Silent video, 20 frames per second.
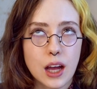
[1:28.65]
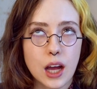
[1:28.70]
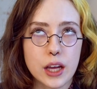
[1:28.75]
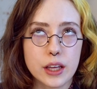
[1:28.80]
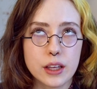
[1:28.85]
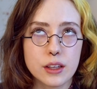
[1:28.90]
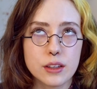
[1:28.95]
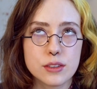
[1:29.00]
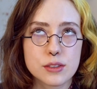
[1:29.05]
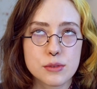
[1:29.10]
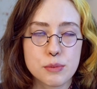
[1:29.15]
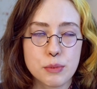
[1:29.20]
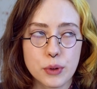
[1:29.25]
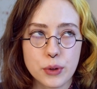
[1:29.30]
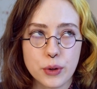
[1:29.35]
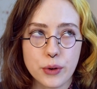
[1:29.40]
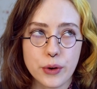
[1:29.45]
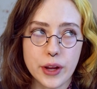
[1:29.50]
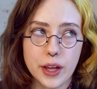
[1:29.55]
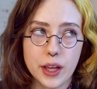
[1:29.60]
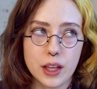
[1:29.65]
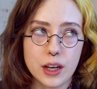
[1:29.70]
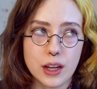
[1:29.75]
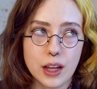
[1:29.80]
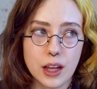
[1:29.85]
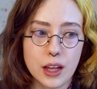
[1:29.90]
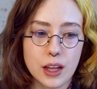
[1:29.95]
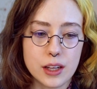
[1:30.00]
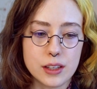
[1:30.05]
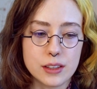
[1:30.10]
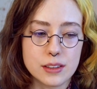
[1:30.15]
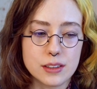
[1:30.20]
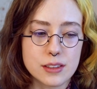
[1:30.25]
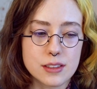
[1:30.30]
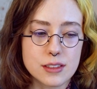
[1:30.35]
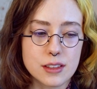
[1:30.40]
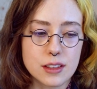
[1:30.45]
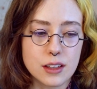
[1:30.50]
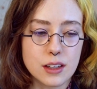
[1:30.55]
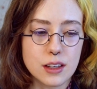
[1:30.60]
I used Procreate
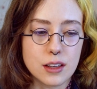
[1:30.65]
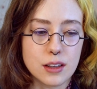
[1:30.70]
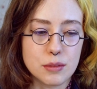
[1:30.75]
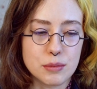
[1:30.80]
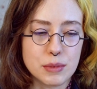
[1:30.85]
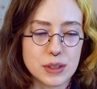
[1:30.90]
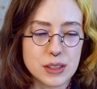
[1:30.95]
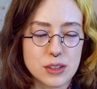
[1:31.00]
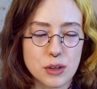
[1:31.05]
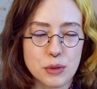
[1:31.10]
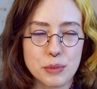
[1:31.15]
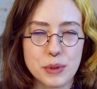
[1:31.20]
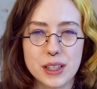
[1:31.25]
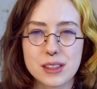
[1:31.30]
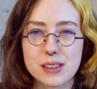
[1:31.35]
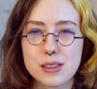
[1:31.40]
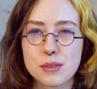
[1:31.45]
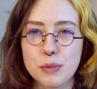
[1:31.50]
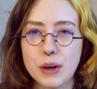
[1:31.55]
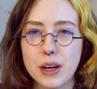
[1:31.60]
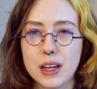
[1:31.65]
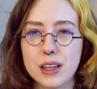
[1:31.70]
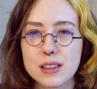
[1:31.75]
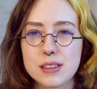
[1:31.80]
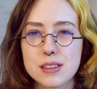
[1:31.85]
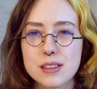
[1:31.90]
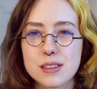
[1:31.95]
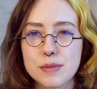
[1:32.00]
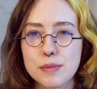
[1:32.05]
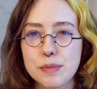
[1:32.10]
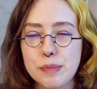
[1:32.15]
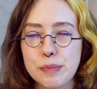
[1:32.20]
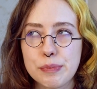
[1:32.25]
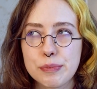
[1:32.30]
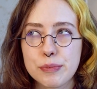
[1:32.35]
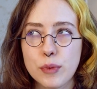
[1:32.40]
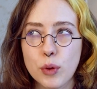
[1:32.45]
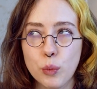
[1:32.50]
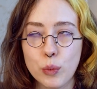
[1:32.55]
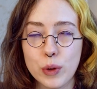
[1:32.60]
and Adobe Express,
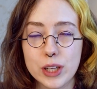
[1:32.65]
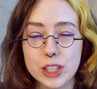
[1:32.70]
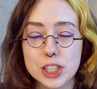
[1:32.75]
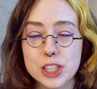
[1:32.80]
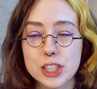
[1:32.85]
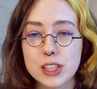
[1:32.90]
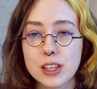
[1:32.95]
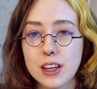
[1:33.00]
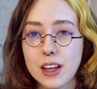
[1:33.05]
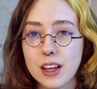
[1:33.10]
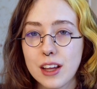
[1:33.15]
which